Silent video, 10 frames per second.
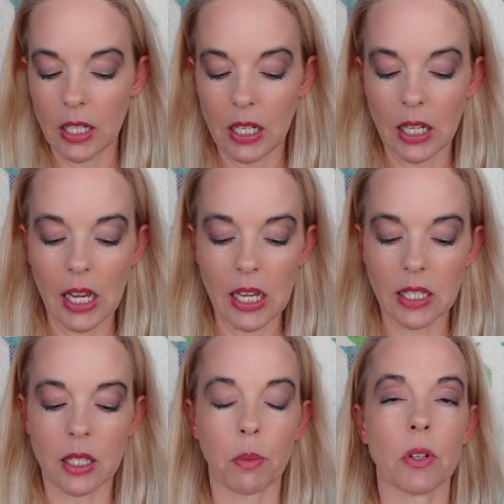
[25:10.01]
And in case
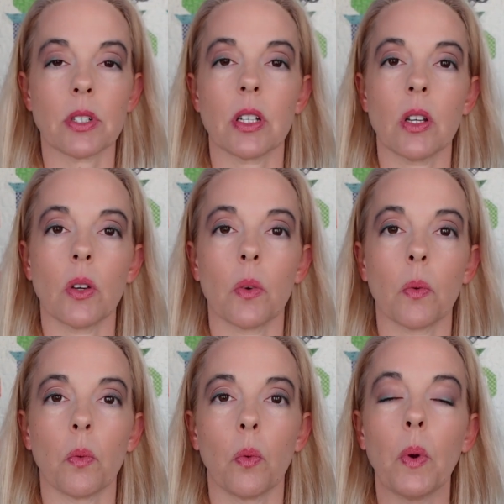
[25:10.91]
the person who
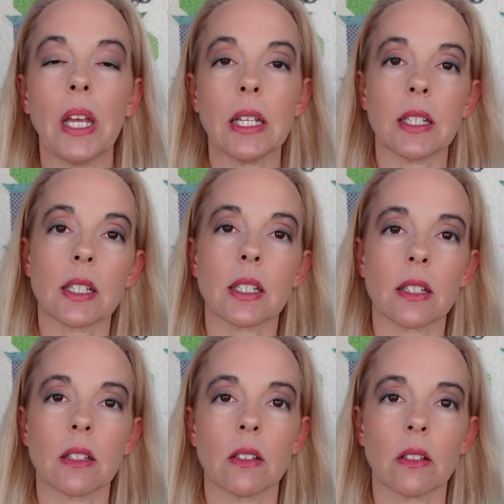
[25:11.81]

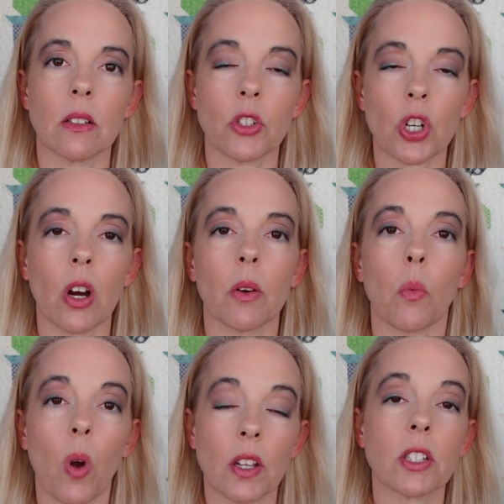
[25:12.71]
wins the chart
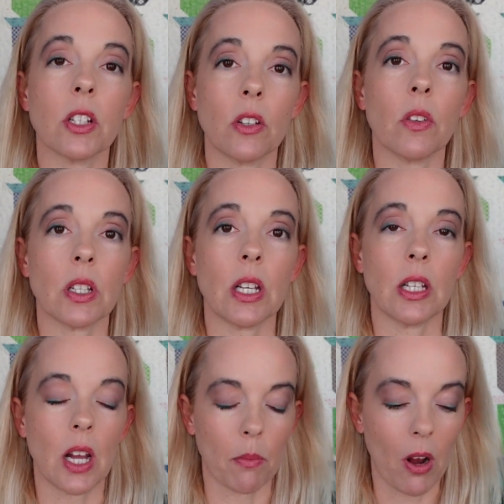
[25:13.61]
wants to do the tea
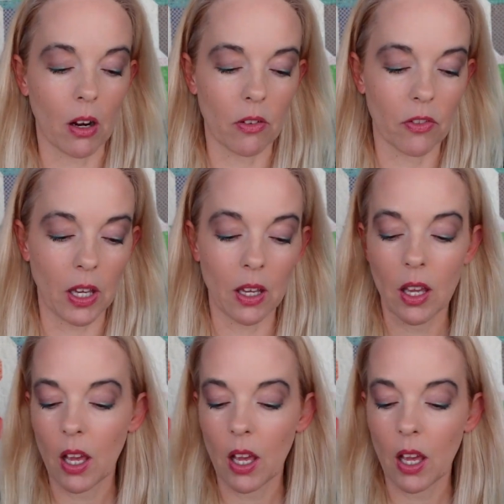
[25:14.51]
typography,